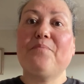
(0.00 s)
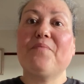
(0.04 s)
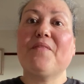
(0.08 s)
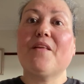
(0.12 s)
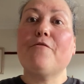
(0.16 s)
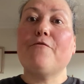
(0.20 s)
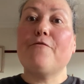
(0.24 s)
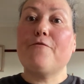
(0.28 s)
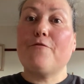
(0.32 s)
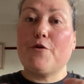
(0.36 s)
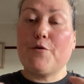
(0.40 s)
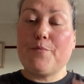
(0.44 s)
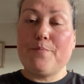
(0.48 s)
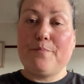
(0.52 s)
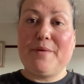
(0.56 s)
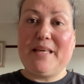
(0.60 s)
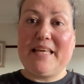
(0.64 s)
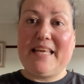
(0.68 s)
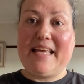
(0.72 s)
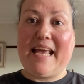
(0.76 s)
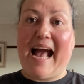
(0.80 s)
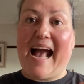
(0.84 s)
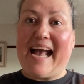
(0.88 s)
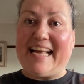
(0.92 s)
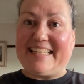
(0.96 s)
for
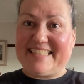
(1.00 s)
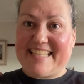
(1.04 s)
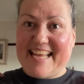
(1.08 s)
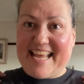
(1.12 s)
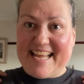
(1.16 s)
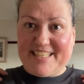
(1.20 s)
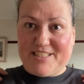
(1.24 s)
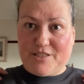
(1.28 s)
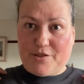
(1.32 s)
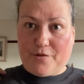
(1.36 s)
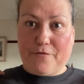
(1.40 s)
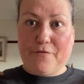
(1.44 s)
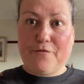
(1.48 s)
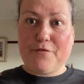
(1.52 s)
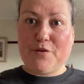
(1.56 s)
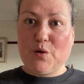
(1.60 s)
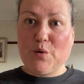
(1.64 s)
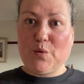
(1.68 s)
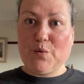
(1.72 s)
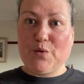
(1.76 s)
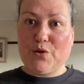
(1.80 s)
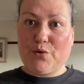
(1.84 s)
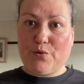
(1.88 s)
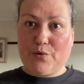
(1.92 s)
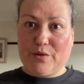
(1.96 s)
me, I tend to feel
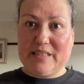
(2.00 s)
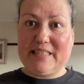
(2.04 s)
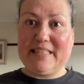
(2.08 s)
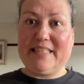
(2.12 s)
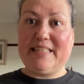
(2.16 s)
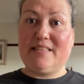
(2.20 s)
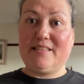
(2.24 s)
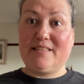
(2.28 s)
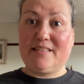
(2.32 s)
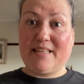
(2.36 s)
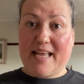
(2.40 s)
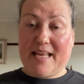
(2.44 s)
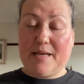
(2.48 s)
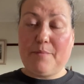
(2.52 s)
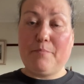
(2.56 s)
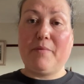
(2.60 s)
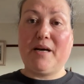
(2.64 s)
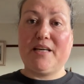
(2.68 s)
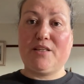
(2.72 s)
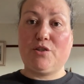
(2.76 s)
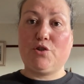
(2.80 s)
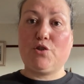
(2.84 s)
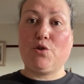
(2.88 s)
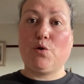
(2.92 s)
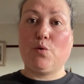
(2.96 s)
the release in
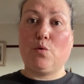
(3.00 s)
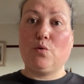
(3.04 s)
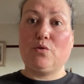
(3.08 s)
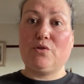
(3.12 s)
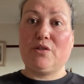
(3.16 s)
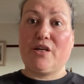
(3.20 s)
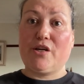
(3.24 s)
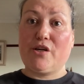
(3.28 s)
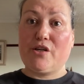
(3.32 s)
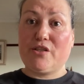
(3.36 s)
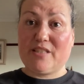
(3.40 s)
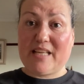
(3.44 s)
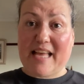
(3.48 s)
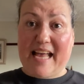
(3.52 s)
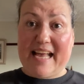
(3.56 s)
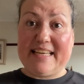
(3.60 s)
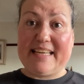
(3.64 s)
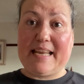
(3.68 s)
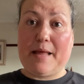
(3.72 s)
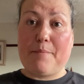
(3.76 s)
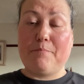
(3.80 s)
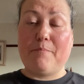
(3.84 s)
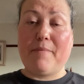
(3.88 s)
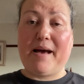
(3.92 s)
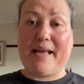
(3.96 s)
my shoulders and
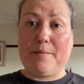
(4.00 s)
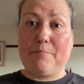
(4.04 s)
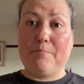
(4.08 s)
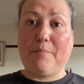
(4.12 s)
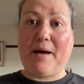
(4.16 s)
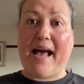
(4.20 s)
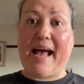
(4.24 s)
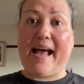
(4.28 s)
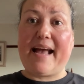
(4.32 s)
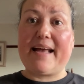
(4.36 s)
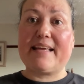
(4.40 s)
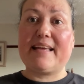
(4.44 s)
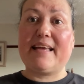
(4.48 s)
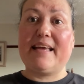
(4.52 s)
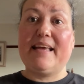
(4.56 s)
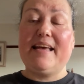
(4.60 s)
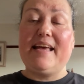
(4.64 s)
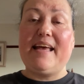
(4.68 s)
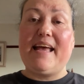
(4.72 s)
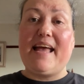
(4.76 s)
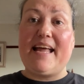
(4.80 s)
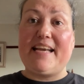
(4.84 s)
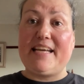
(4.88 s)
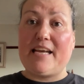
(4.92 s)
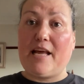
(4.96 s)
in my back,
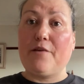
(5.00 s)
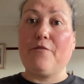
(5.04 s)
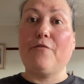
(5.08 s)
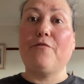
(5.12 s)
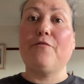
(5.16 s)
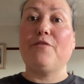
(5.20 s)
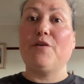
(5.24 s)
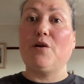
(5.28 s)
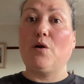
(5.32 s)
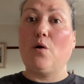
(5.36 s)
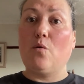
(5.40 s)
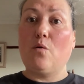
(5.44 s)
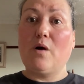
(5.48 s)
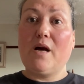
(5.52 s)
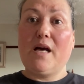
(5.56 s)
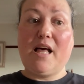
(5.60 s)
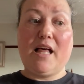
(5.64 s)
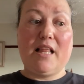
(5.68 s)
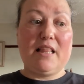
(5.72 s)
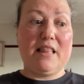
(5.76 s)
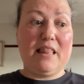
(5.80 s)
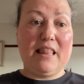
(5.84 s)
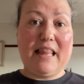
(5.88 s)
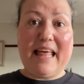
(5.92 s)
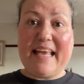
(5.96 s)
and I feel
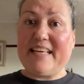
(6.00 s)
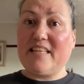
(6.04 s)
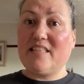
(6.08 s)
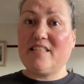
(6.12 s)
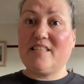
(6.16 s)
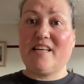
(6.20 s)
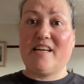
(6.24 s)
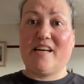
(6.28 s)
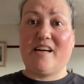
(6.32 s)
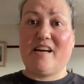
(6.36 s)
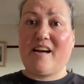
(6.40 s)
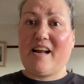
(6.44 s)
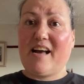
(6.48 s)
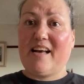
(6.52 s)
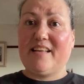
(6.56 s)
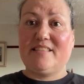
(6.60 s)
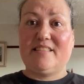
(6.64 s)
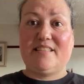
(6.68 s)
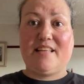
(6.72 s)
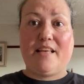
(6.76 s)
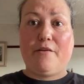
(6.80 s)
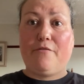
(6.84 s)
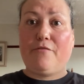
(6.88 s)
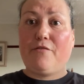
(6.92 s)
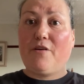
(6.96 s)
lighter, as
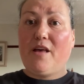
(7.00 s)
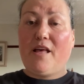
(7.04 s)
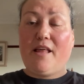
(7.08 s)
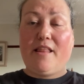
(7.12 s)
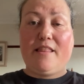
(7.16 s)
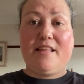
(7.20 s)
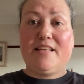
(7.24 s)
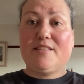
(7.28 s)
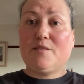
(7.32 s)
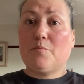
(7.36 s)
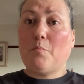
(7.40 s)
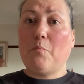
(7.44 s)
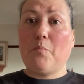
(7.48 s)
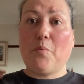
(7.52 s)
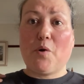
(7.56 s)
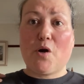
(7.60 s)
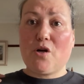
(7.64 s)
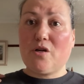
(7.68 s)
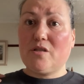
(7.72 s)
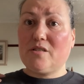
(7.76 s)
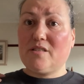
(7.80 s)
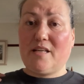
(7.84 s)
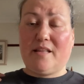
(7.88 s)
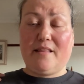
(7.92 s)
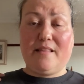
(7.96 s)
if this
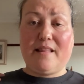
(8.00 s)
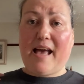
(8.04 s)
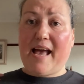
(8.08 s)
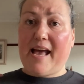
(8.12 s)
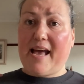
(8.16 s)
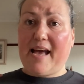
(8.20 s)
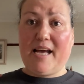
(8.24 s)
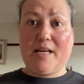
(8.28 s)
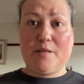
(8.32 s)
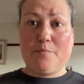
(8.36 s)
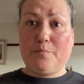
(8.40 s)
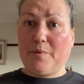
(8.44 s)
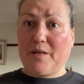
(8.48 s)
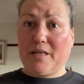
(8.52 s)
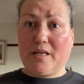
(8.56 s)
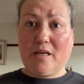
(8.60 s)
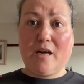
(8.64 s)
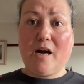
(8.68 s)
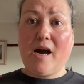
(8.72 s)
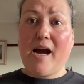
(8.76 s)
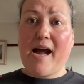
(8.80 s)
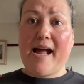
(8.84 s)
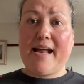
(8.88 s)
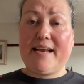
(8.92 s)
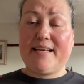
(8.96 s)
burden that I had been
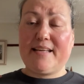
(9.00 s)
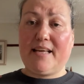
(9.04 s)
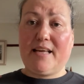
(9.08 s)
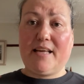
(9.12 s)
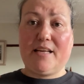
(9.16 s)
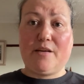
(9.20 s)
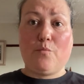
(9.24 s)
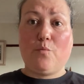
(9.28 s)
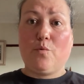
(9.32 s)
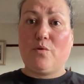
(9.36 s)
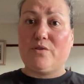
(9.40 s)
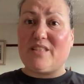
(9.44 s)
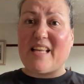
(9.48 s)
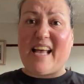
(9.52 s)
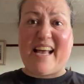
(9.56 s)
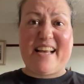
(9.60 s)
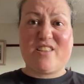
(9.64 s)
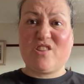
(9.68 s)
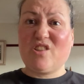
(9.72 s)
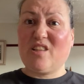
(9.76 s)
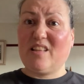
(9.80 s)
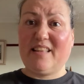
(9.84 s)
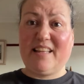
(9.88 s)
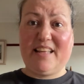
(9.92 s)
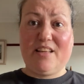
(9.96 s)
carrying was
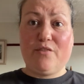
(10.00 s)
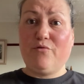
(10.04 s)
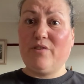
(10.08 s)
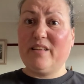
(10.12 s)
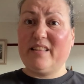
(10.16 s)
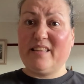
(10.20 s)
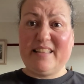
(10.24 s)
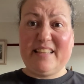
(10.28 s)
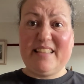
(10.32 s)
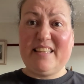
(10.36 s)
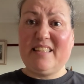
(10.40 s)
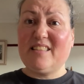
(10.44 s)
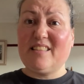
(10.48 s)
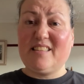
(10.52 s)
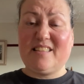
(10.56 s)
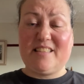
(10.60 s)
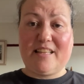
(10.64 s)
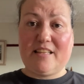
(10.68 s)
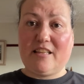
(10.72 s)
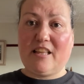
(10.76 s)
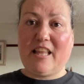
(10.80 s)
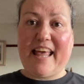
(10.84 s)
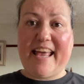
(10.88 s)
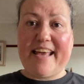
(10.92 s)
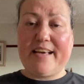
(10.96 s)
actually released
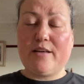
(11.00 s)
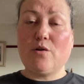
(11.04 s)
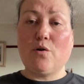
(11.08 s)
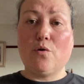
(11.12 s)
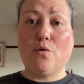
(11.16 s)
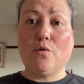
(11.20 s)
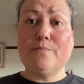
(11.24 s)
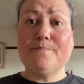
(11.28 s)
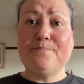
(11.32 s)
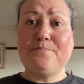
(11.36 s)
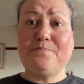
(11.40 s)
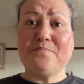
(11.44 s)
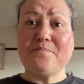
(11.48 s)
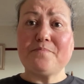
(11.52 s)
and let go.